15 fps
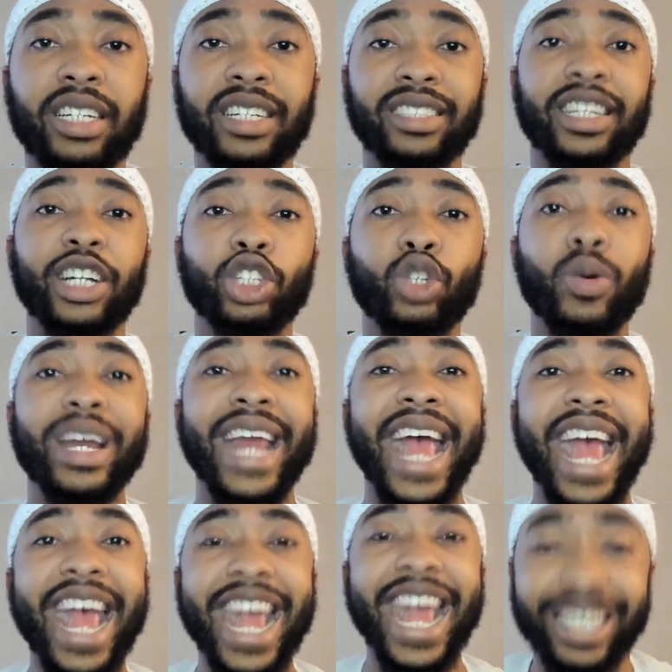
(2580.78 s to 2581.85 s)
It's there to
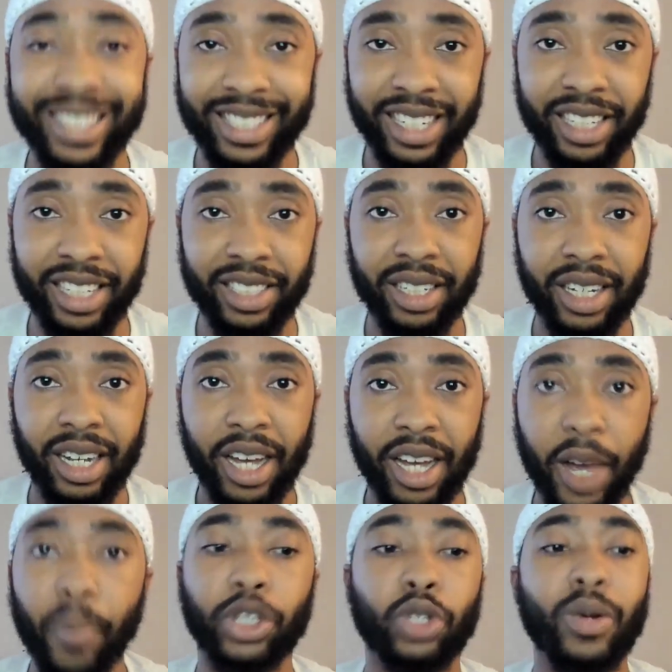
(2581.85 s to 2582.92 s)
enhance it.
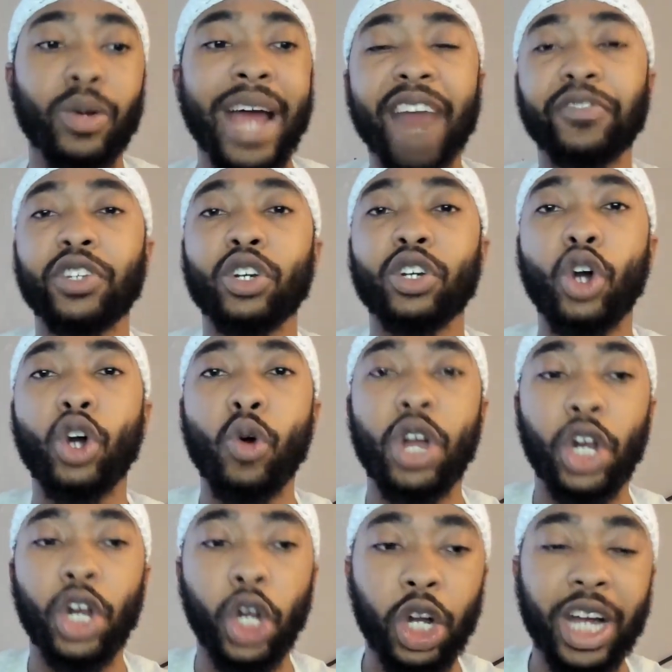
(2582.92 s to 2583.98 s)
But you have to go
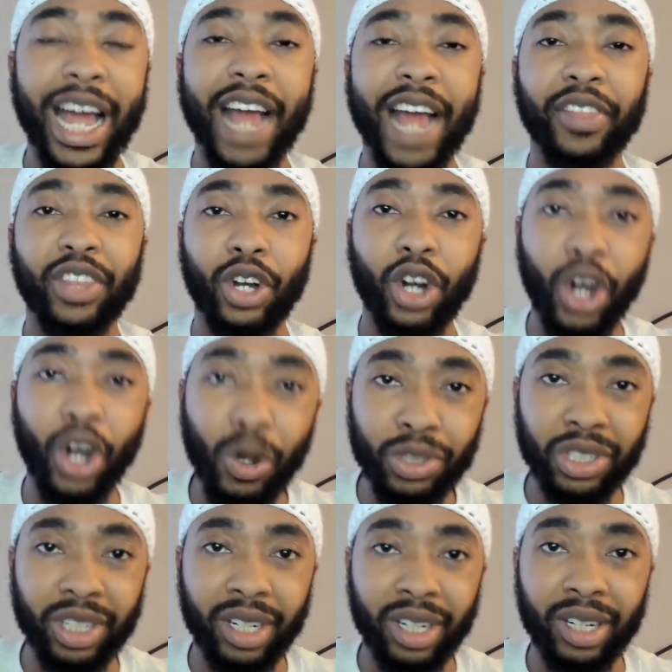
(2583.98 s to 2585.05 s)
and look at the
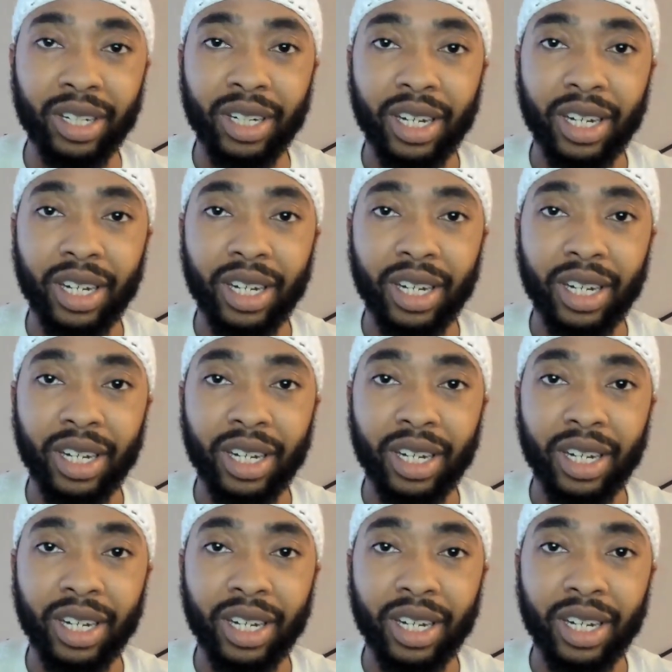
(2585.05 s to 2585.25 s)
culture